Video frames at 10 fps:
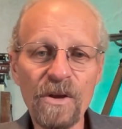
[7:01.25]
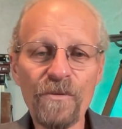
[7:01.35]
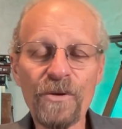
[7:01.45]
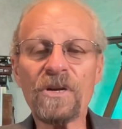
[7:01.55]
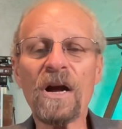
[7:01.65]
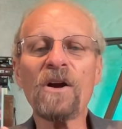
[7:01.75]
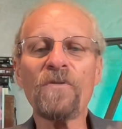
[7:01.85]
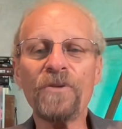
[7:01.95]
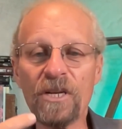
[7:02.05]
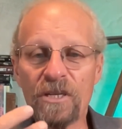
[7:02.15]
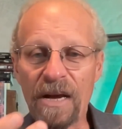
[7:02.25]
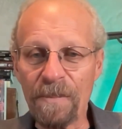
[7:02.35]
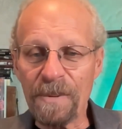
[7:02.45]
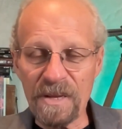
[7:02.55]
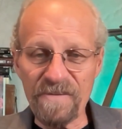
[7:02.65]
Photography has now
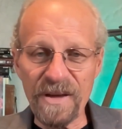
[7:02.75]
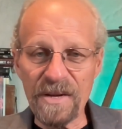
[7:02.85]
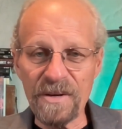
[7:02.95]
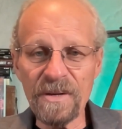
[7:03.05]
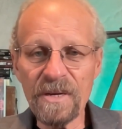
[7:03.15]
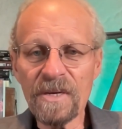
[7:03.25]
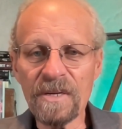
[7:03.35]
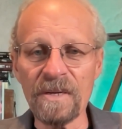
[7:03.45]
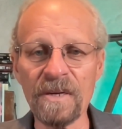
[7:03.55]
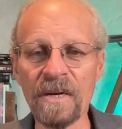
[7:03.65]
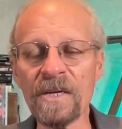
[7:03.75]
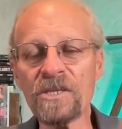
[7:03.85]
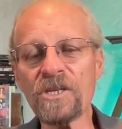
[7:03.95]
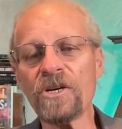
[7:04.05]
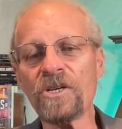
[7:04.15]
been invented. And
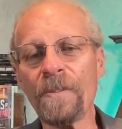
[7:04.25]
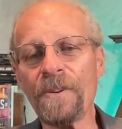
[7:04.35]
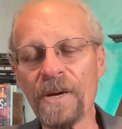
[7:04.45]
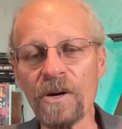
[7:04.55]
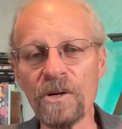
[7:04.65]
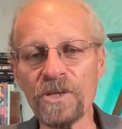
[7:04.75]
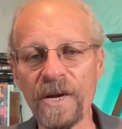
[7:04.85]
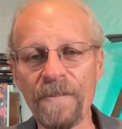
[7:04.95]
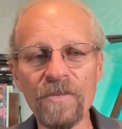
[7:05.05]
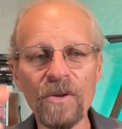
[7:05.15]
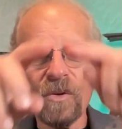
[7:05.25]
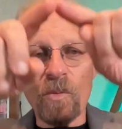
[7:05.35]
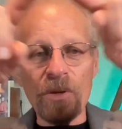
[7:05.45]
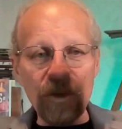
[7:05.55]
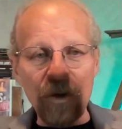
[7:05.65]
Secunda Pia goes in
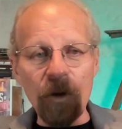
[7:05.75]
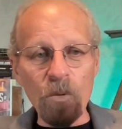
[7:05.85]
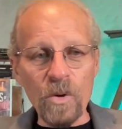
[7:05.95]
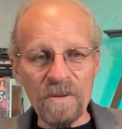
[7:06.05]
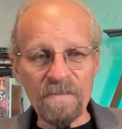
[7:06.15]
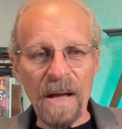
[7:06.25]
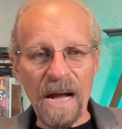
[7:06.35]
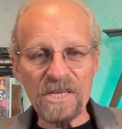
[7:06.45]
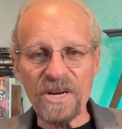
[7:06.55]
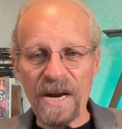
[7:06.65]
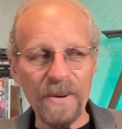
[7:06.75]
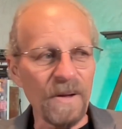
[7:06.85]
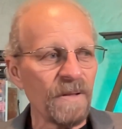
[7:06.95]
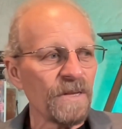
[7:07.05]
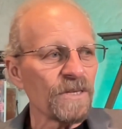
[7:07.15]
with the old wooden box
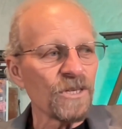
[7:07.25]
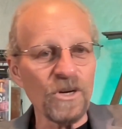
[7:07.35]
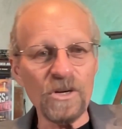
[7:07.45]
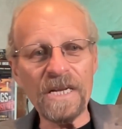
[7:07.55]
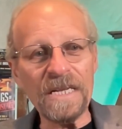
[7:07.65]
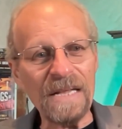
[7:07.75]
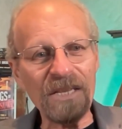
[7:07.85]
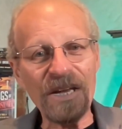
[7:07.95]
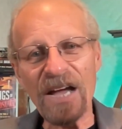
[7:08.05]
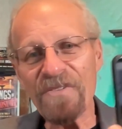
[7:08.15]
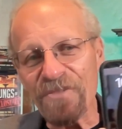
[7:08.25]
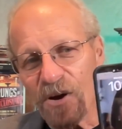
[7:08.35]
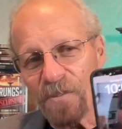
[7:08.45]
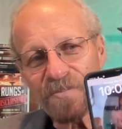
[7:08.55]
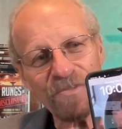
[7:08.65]
camera, certainly not the
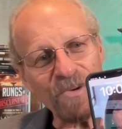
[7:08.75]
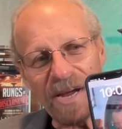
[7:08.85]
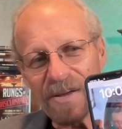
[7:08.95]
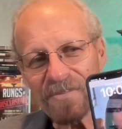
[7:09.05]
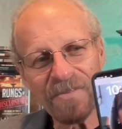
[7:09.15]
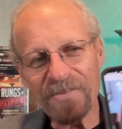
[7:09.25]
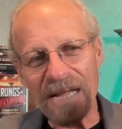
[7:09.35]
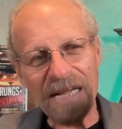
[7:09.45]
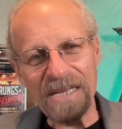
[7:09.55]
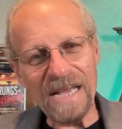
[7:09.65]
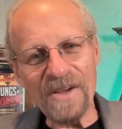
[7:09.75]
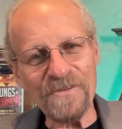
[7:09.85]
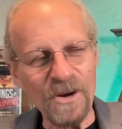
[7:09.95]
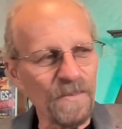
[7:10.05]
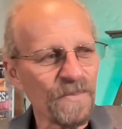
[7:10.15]
iPhone, right? Not the
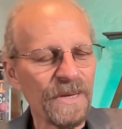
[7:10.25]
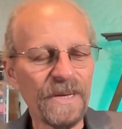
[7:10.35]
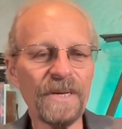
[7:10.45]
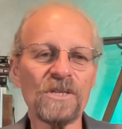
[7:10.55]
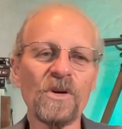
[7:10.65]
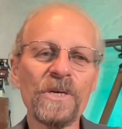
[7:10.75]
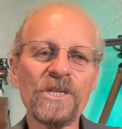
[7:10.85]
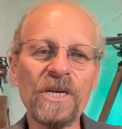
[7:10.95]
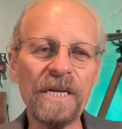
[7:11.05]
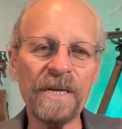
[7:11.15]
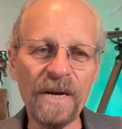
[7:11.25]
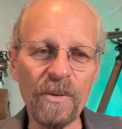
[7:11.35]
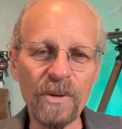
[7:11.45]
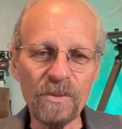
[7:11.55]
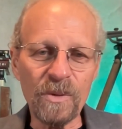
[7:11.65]
iPhone. So he's sitting there
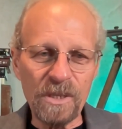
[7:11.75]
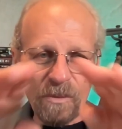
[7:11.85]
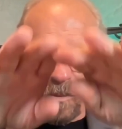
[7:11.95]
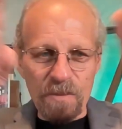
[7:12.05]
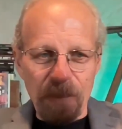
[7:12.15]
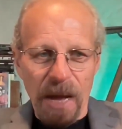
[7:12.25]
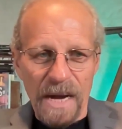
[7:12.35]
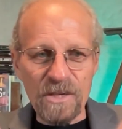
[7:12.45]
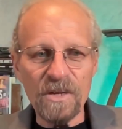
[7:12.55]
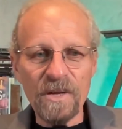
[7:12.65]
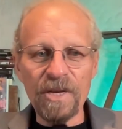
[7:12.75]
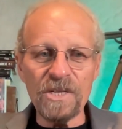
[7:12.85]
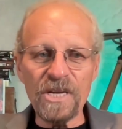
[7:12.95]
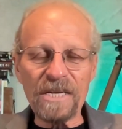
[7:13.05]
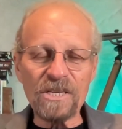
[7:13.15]
with the wood box. He
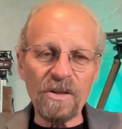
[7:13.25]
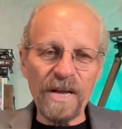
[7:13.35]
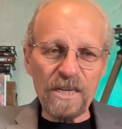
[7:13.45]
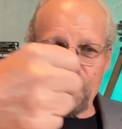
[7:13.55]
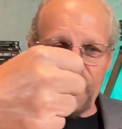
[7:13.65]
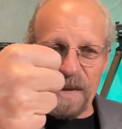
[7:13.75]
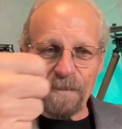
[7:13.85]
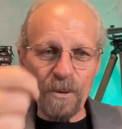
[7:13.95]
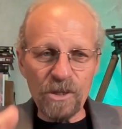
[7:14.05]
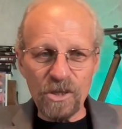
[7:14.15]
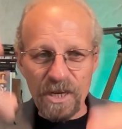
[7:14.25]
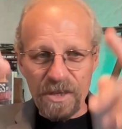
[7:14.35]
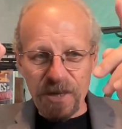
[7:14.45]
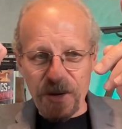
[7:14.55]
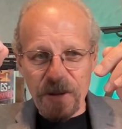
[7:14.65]
takes a glass plate, puts it in
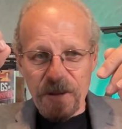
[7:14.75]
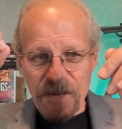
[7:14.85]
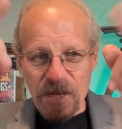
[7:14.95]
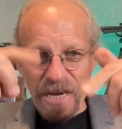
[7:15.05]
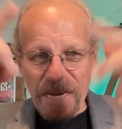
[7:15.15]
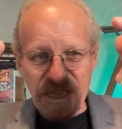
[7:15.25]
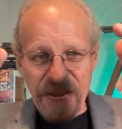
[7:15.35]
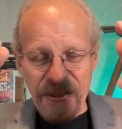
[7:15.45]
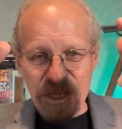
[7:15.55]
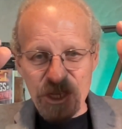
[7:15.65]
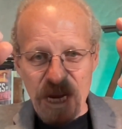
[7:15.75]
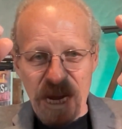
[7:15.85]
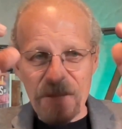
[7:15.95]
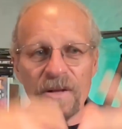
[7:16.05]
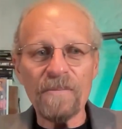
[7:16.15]
there. He takes a
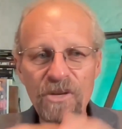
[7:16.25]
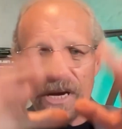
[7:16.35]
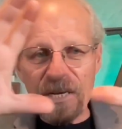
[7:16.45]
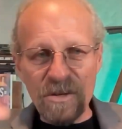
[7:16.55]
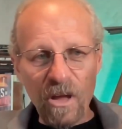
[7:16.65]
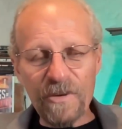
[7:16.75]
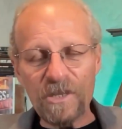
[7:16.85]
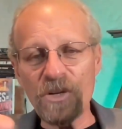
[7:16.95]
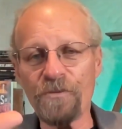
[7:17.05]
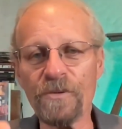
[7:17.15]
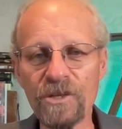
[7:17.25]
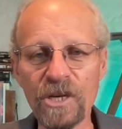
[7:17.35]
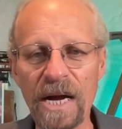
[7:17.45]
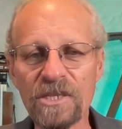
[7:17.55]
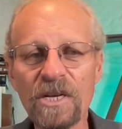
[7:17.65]
headshot, takes all these different
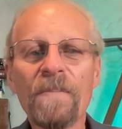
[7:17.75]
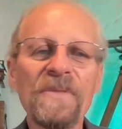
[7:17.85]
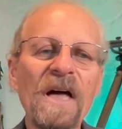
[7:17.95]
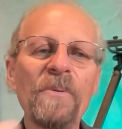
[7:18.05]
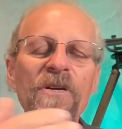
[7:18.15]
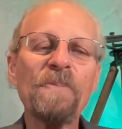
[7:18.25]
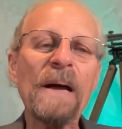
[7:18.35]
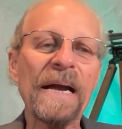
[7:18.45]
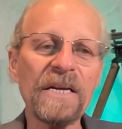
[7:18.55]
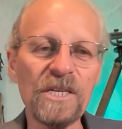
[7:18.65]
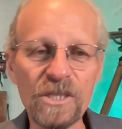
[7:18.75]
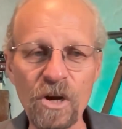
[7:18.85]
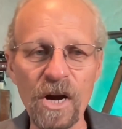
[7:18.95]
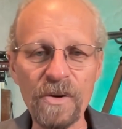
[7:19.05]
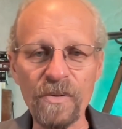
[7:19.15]
shots. Now he's back in his
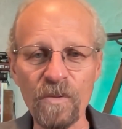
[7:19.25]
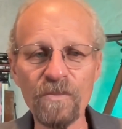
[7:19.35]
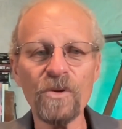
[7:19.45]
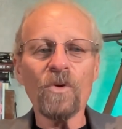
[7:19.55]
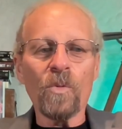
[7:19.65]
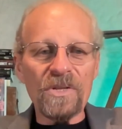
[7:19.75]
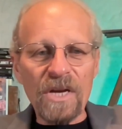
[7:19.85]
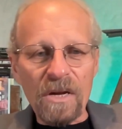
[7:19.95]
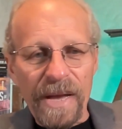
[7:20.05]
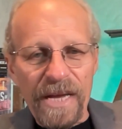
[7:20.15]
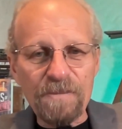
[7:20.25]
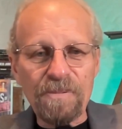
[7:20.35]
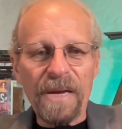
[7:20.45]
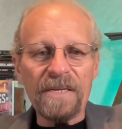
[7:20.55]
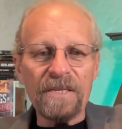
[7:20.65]
dark room with the glass
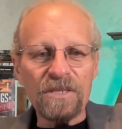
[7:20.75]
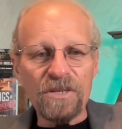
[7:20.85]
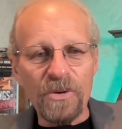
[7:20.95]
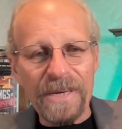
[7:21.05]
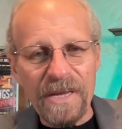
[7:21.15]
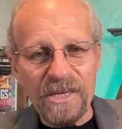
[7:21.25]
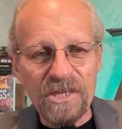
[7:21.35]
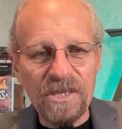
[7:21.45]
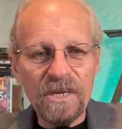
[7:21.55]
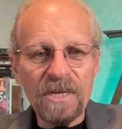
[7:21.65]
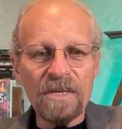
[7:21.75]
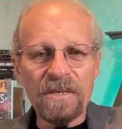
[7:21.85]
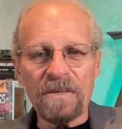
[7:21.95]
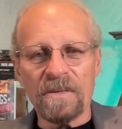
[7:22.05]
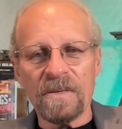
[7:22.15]
plate, and he's doing this.
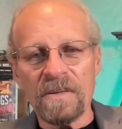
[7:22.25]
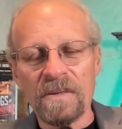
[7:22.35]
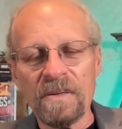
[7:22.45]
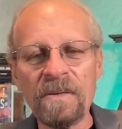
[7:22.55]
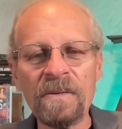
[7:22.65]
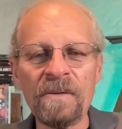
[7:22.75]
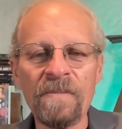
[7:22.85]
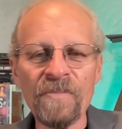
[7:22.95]
I'm